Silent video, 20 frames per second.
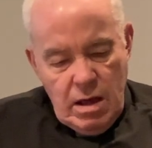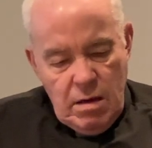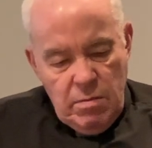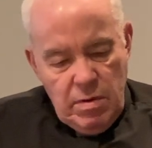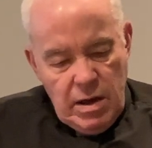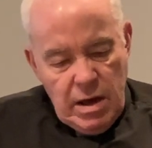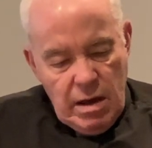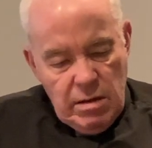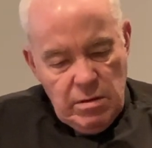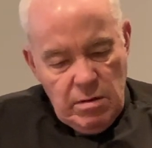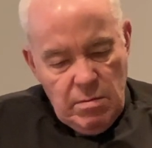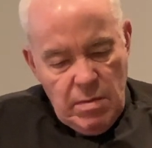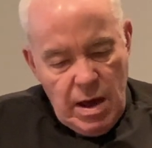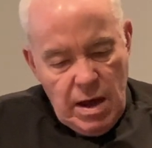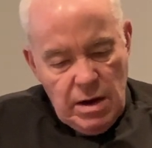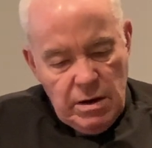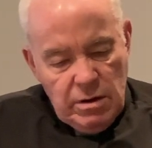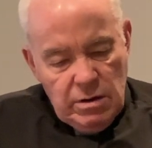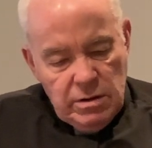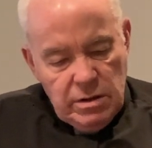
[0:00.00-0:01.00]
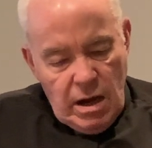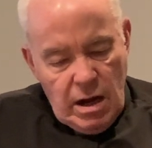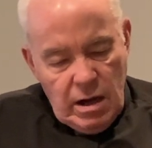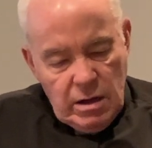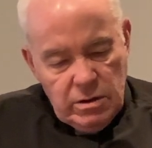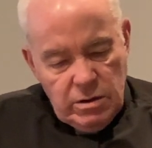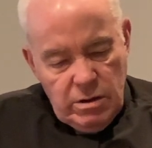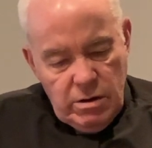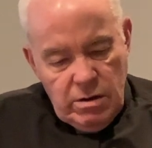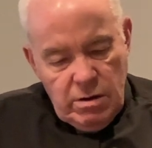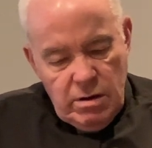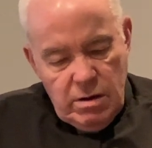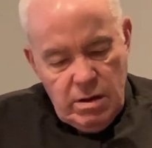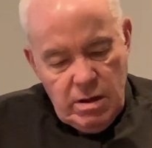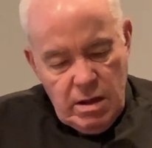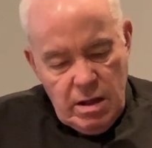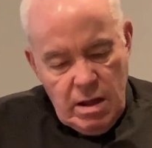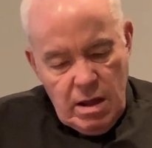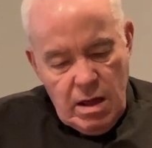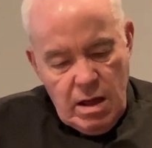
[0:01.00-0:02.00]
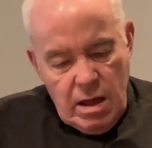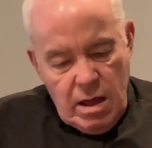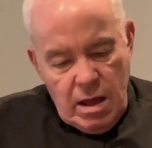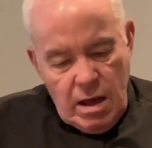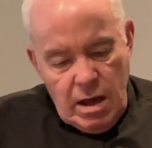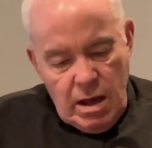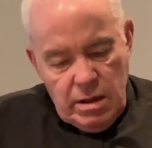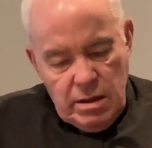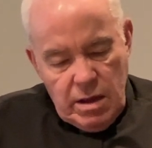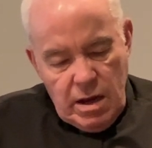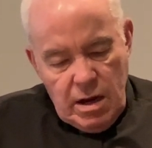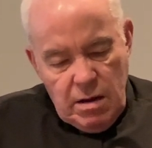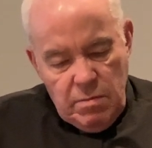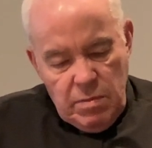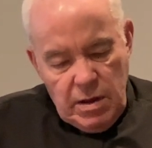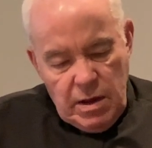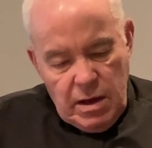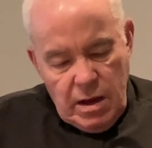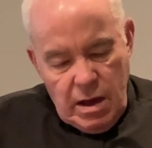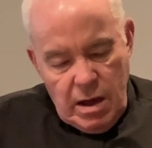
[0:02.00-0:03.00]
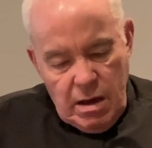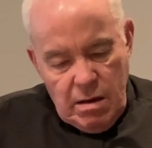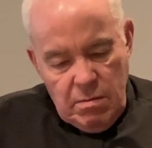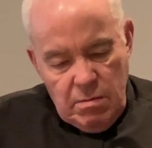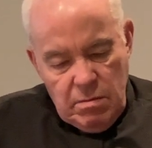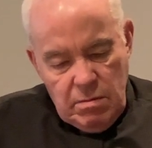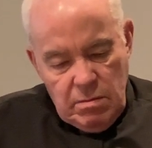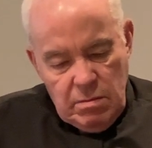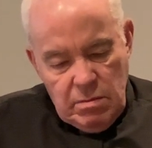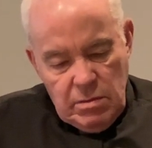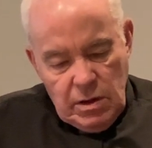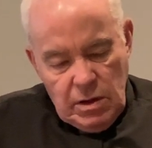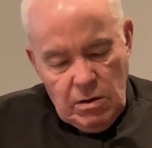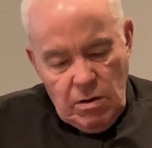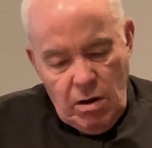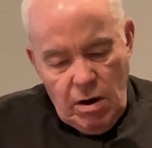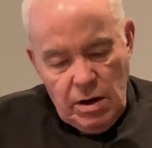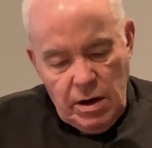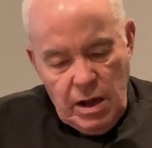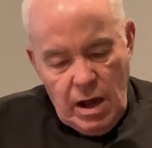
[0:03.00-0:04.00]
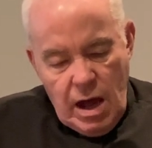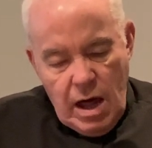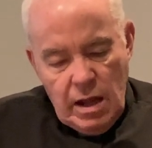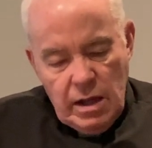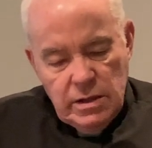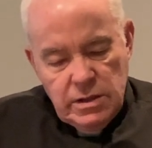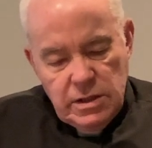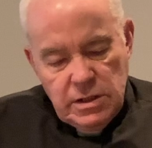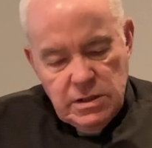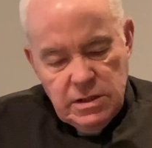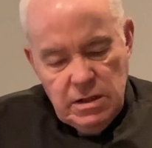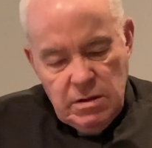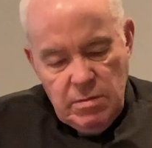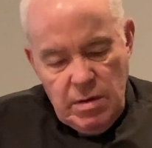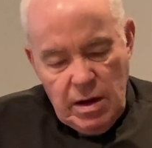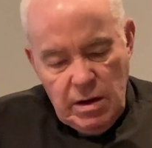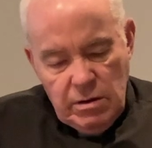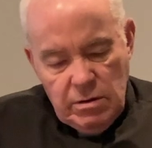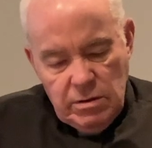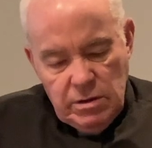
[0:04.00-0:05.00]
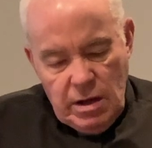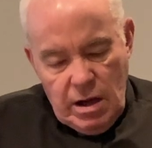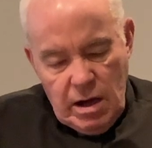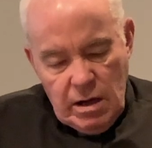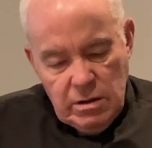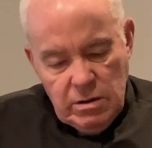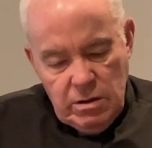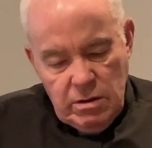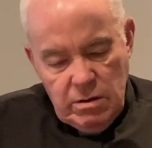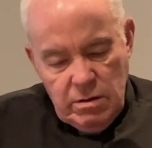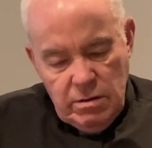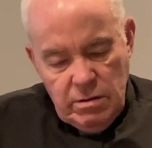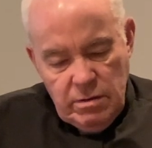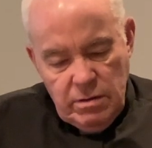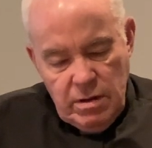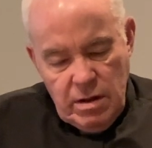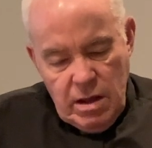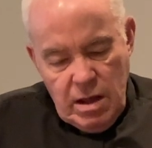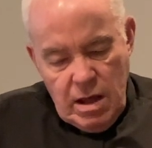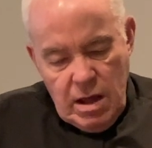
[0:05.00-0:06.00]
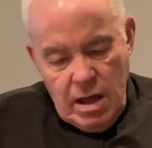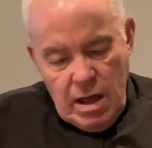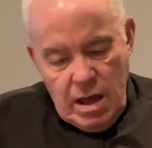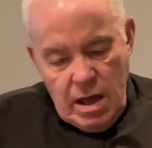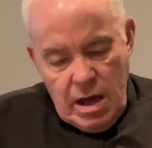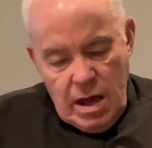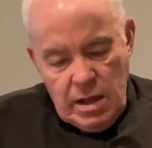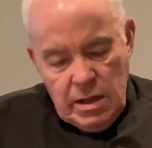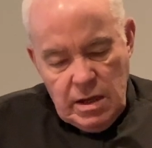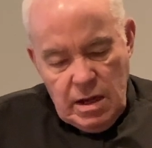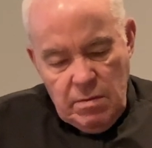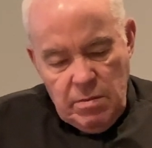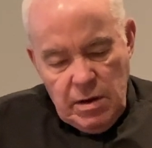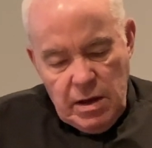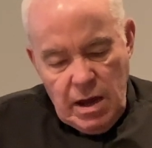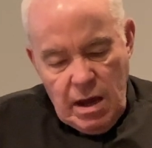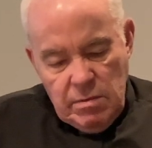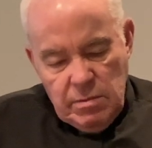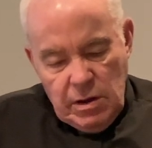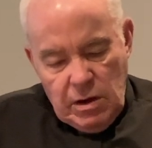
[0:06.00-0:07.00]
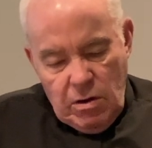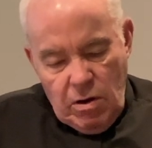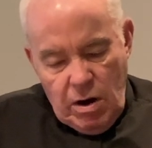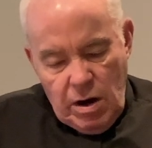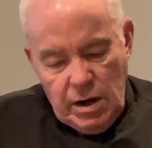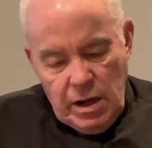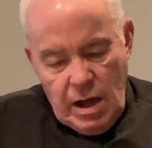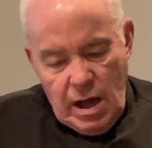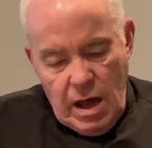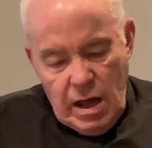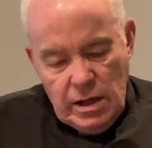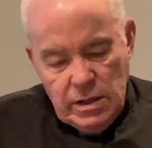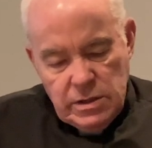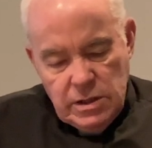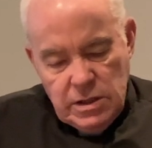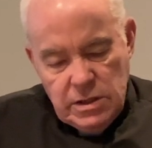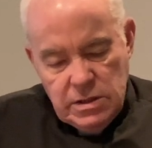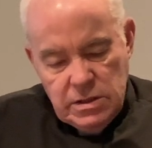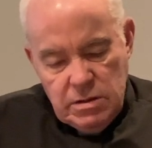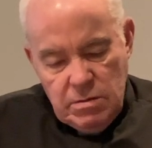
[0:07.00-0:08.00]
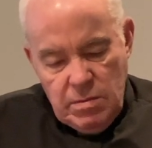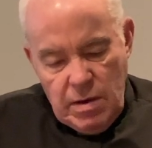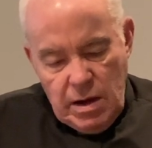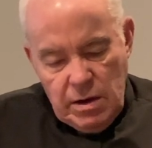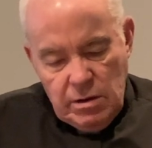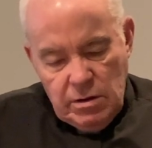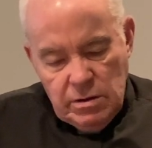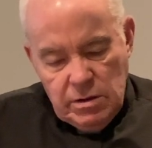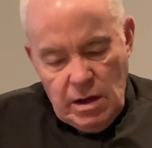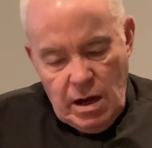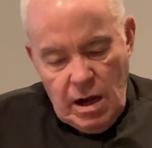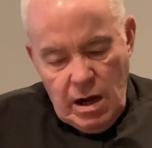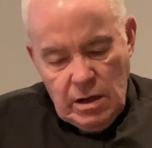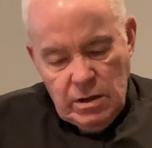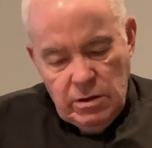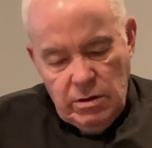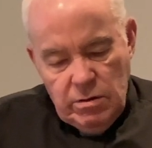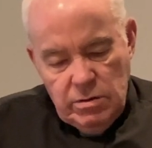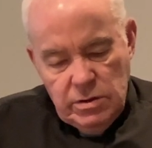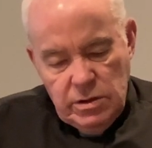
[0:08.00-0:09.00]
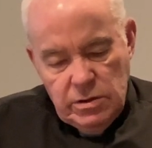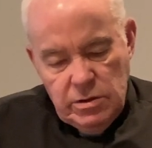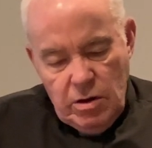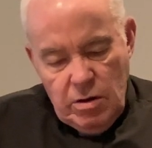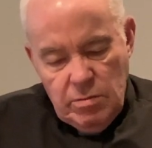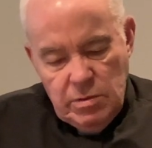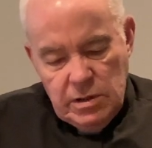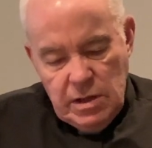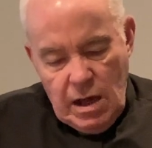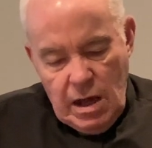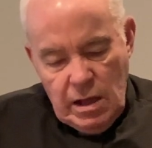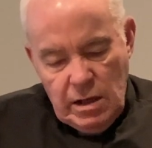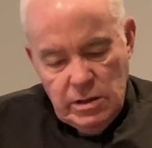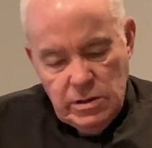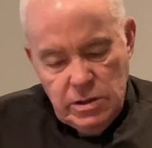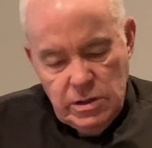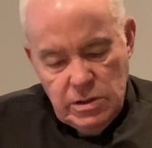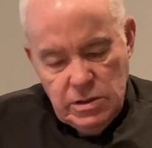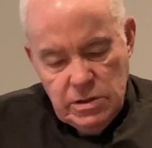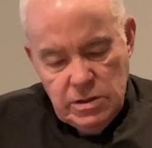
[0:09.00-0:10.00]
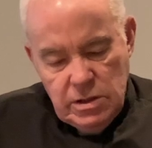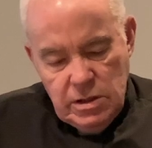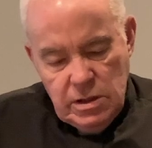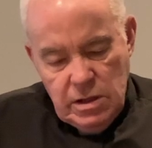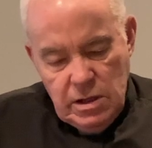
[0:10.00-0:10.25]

It became the medical doctor, and then it became the cardiologist and the medical doctor. And then it became the cardiologist, the medical doctor, and the dermatologist.